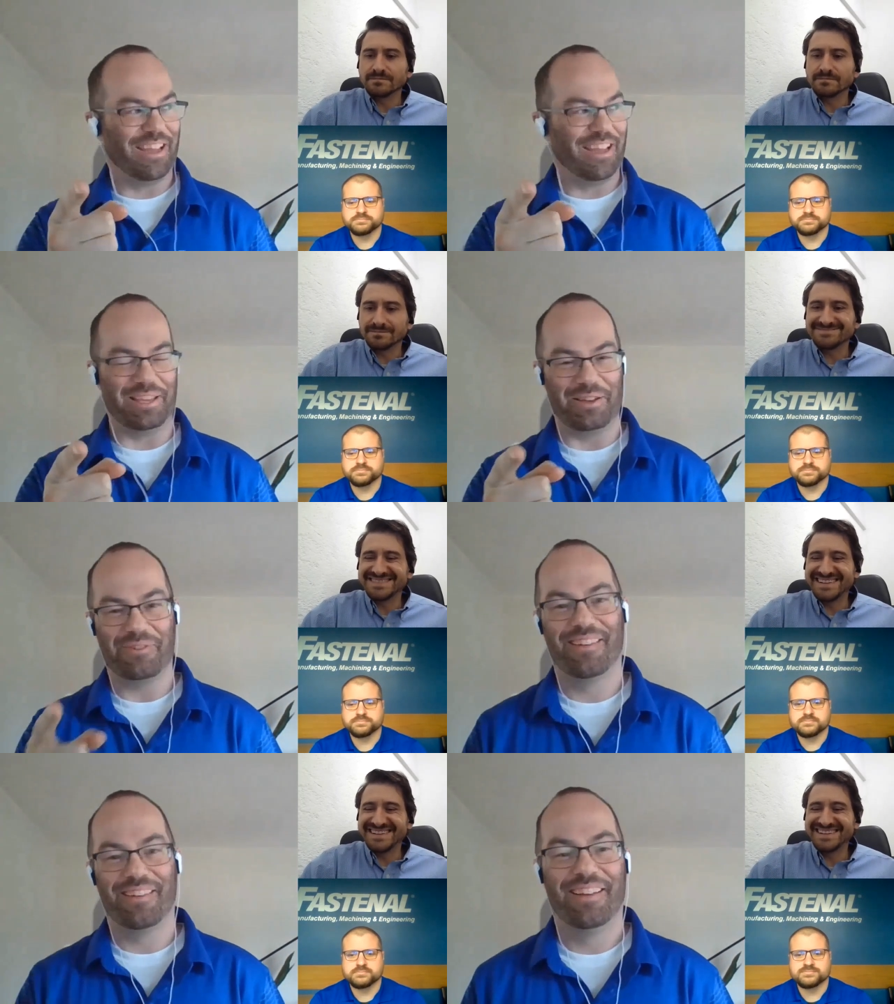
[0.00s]
Speaker 1: Thank
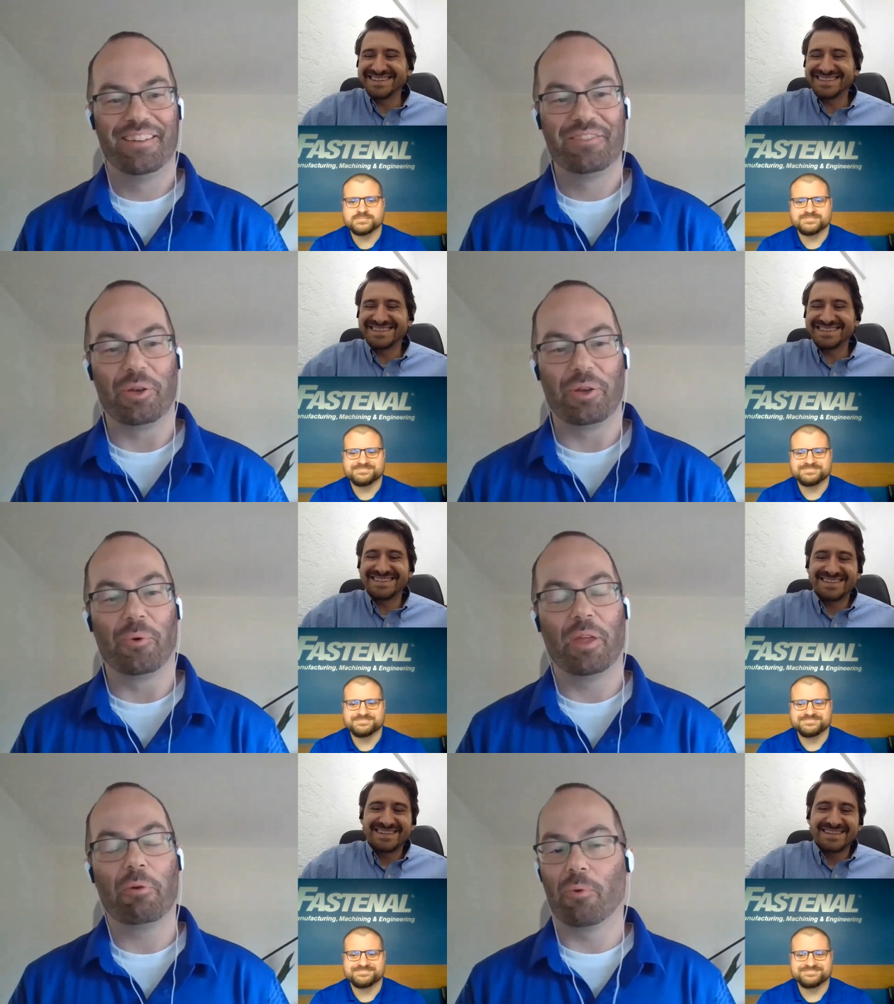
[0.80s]
you.
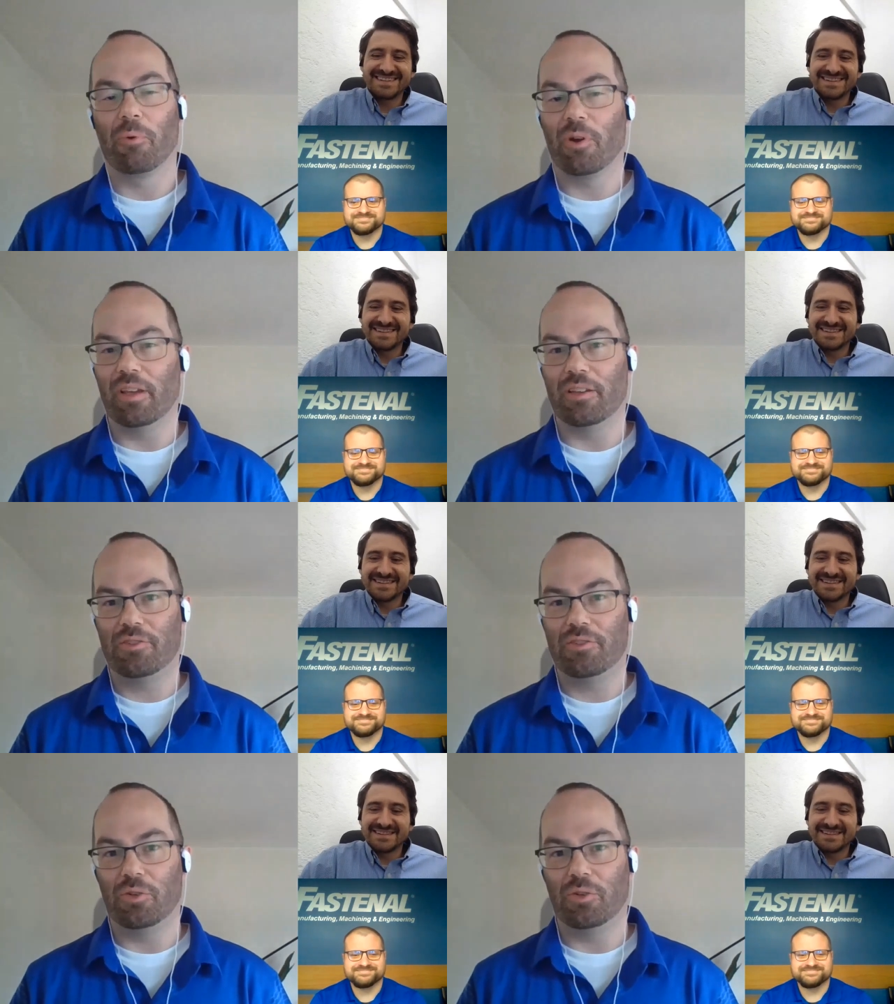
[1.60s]
So they were working